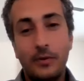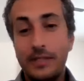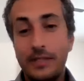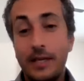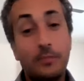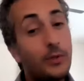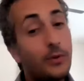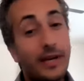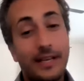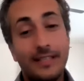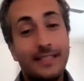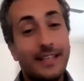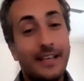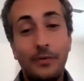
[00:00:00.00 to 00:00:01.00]
it was up to
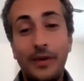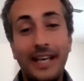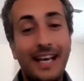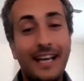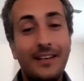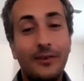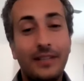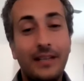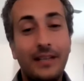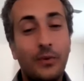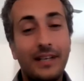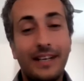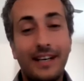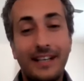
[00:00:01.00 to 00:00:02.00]
us. And we had only
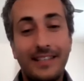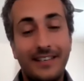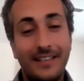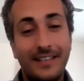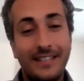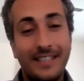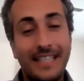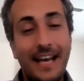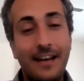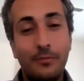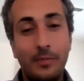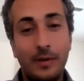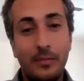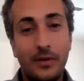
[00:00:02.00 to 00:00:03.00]
one other
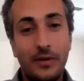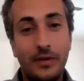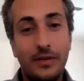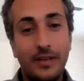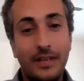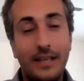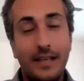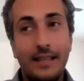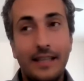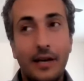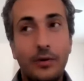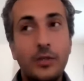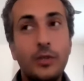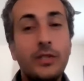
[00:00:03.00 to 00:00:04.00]
staff member
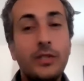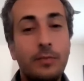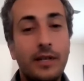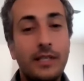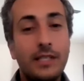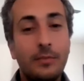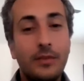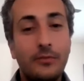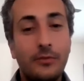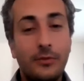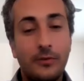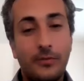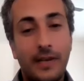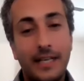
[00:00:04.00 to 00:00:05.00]
that was responsible
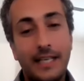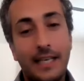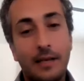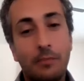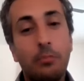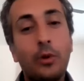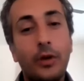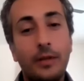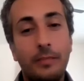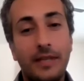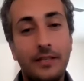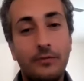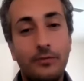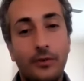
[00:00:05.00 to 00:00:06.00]
for finding
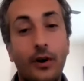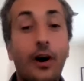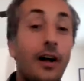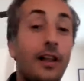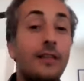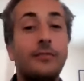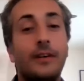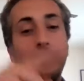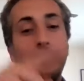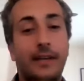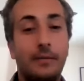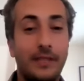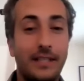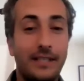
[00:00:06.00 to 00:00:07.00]
employment for all of our
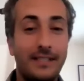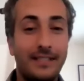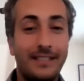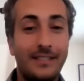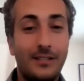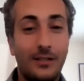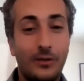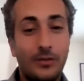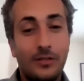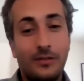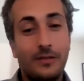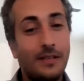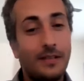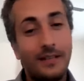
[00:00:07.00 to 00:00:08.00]
families. So
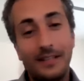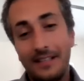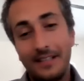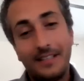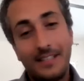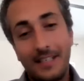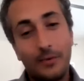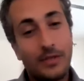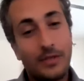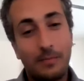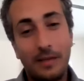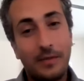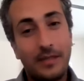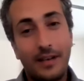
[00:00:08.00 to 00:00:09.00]
she, she
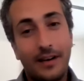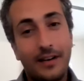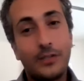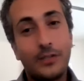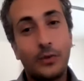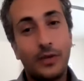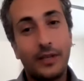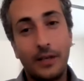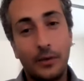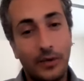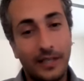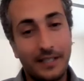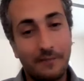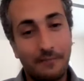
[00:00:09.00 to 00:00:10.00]
was maybe the hardest working
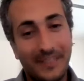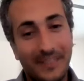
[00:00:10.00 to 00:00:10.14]
one.